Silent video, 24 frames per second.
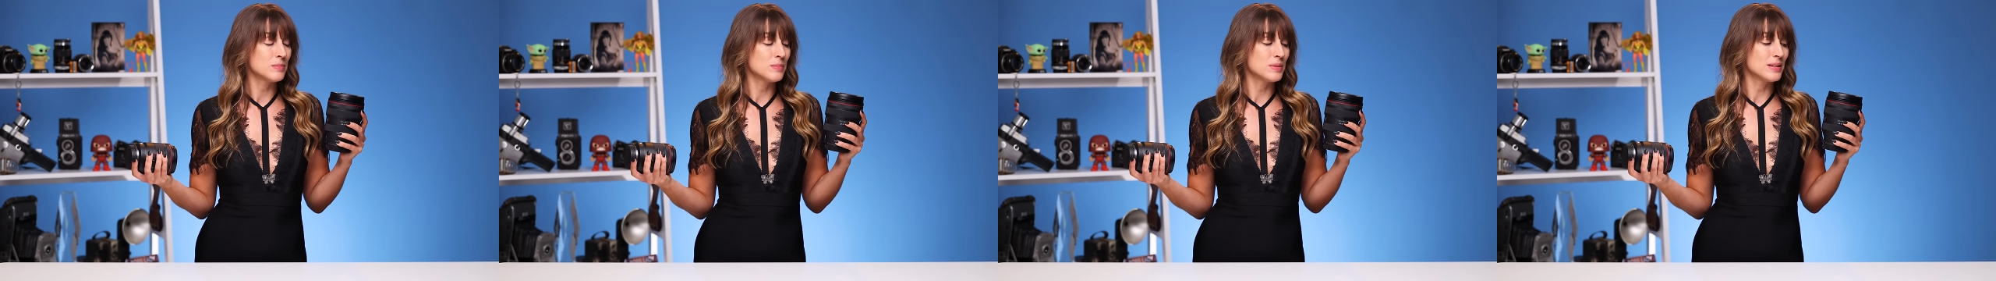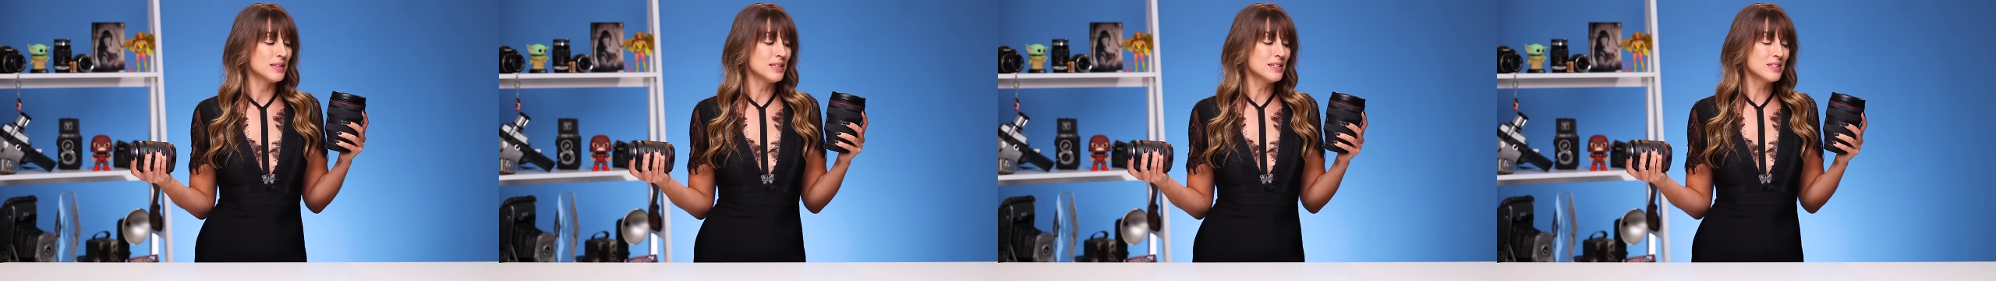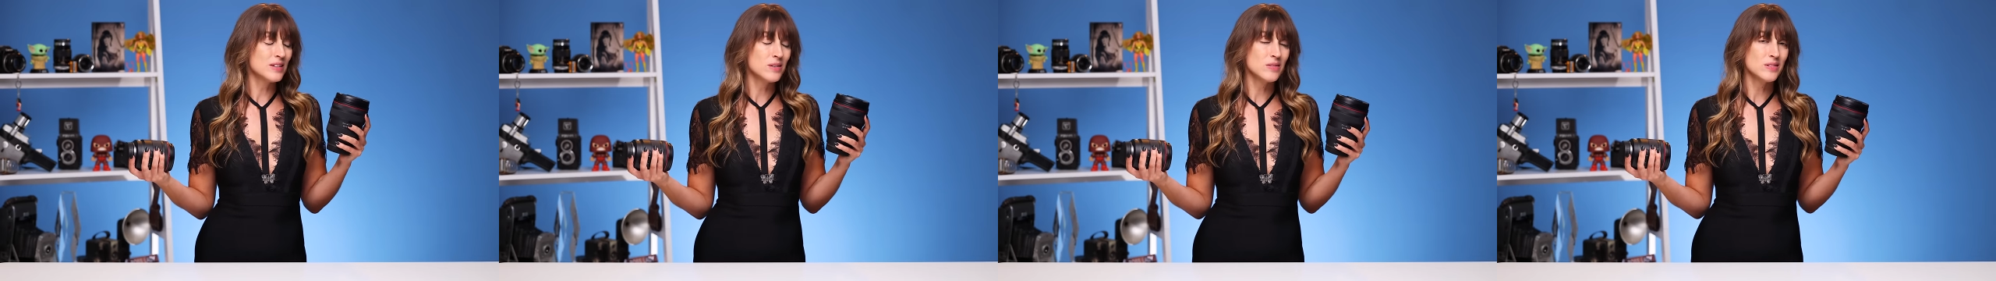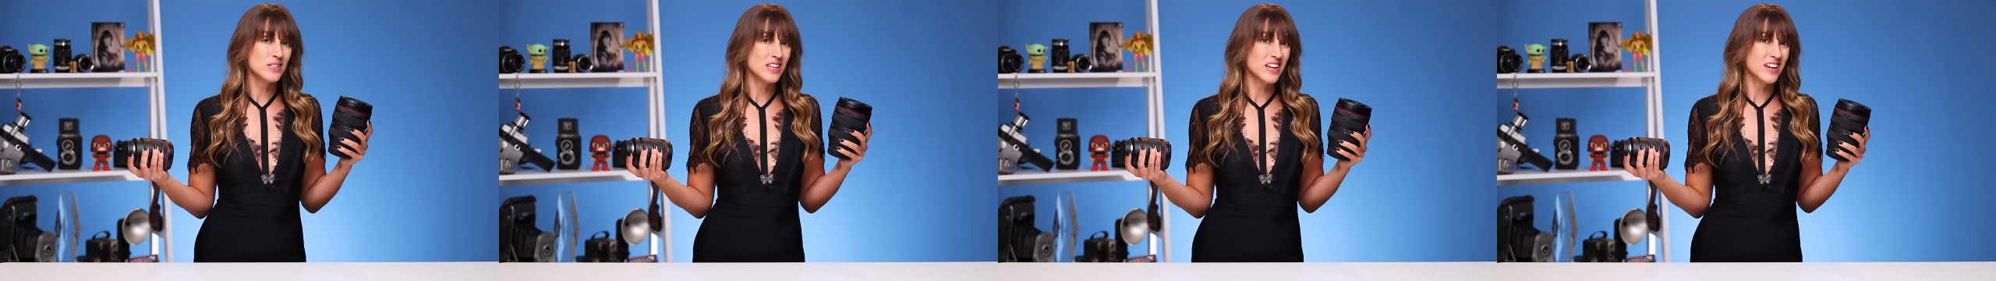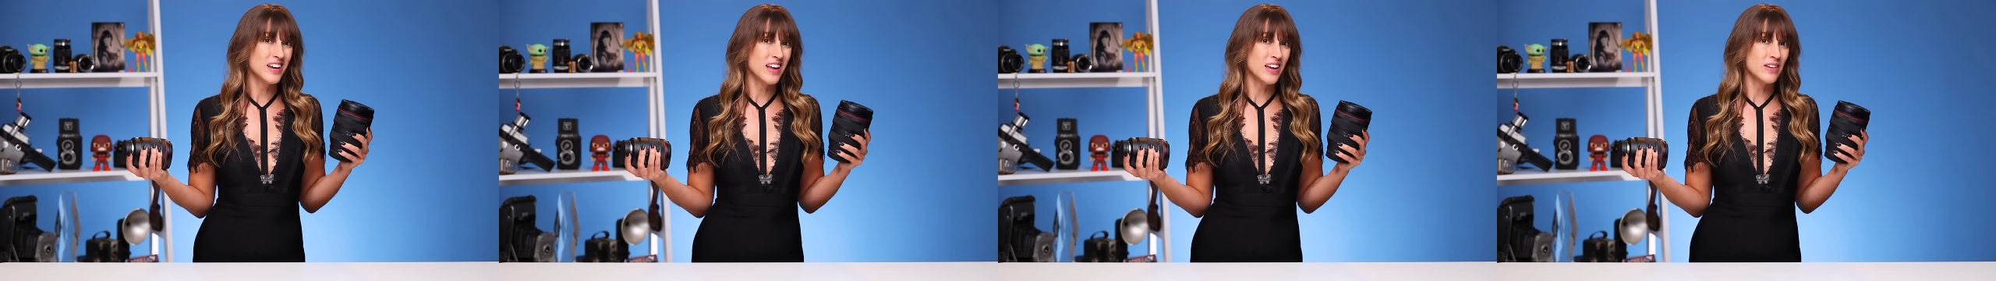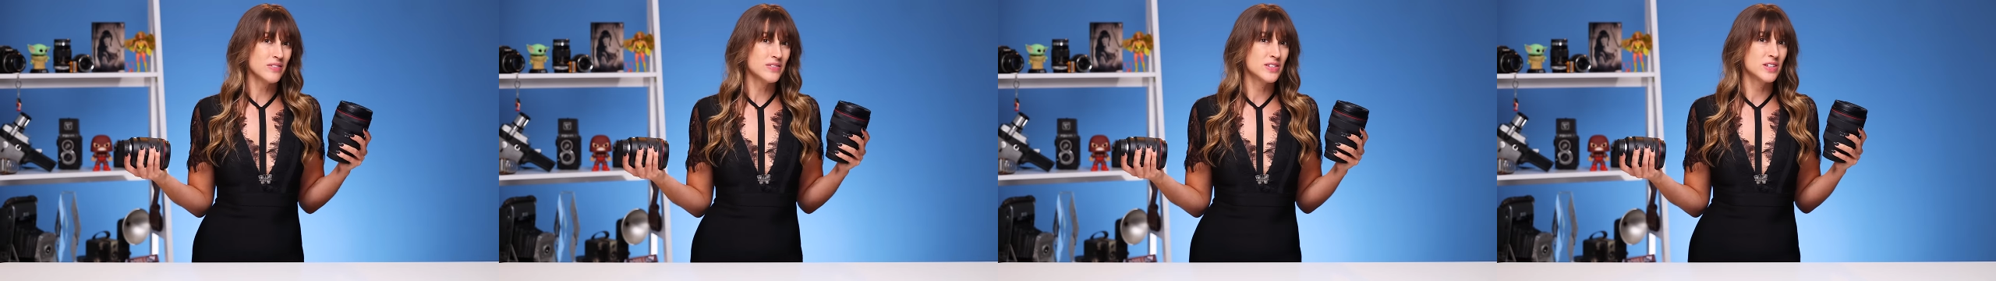but this goes
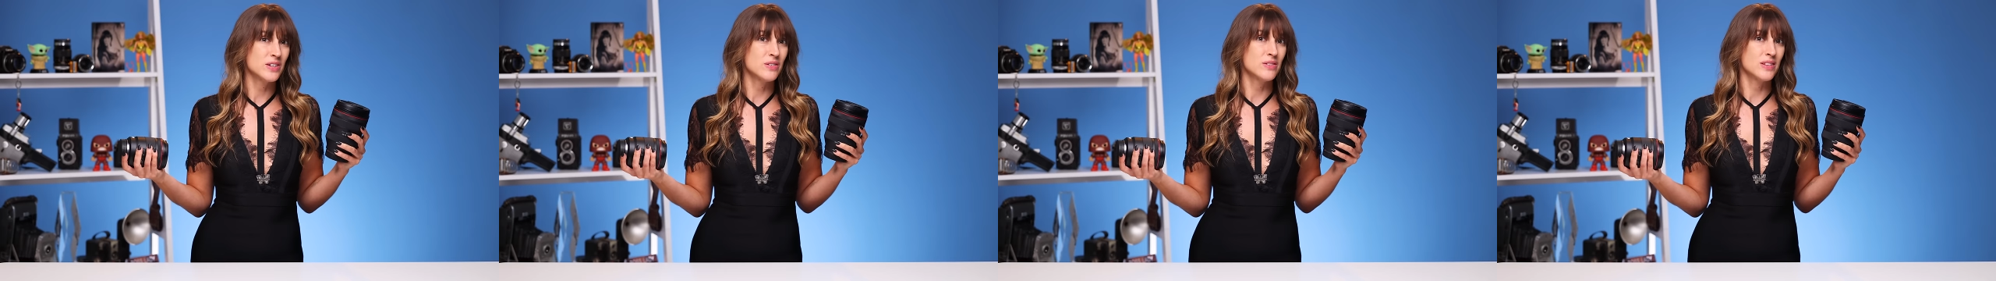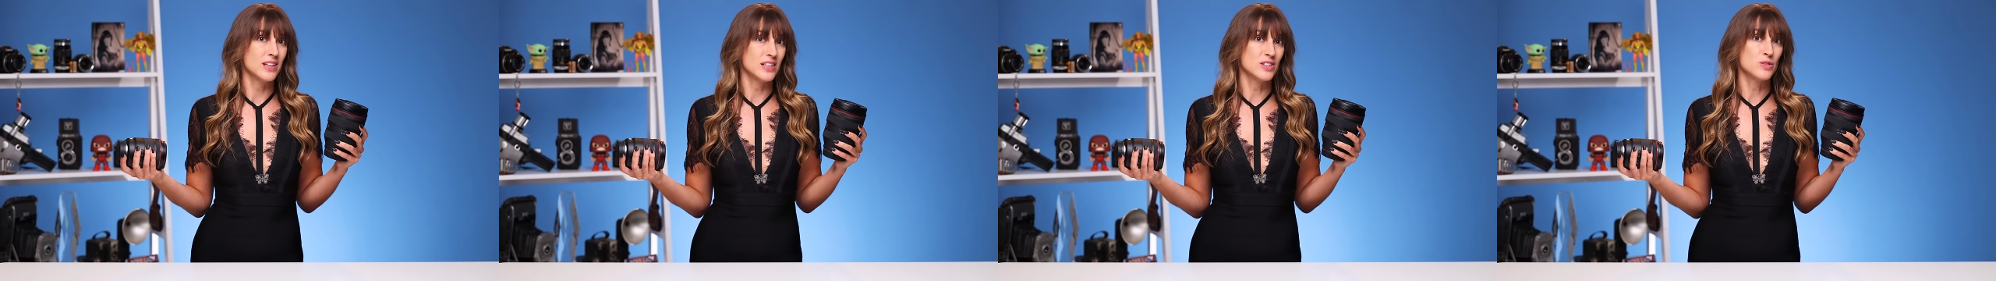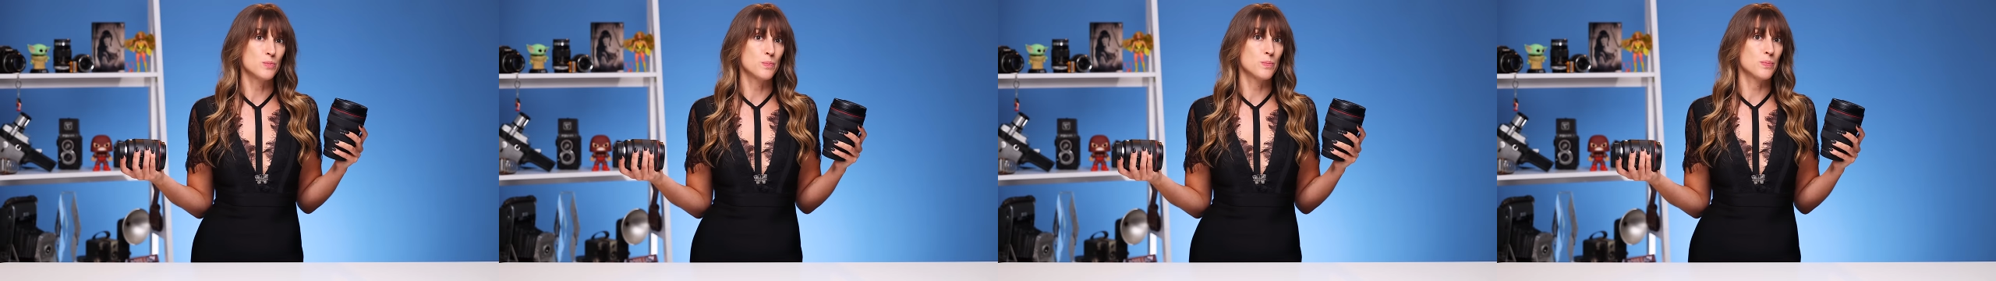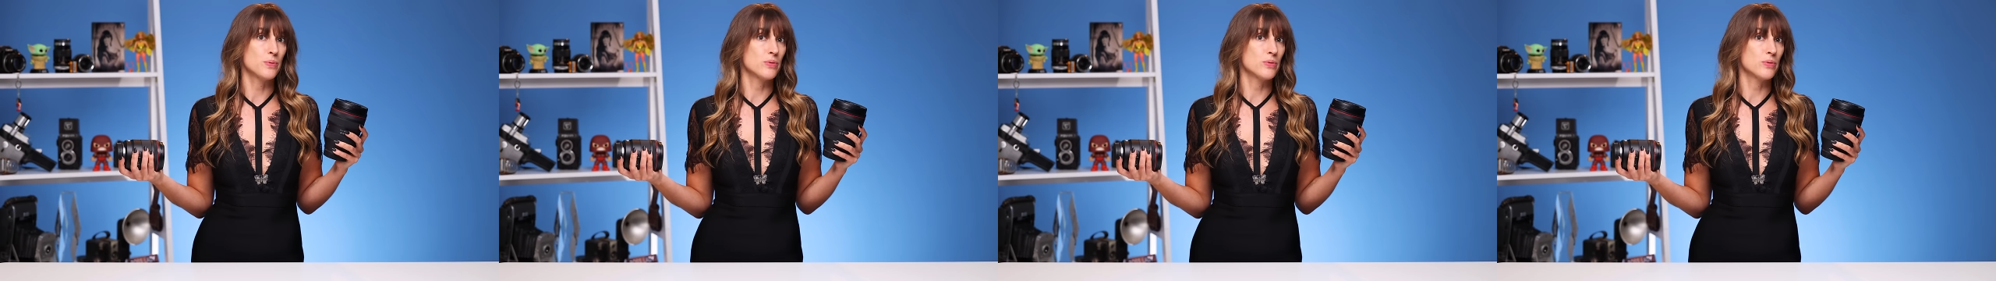down to f two, and that's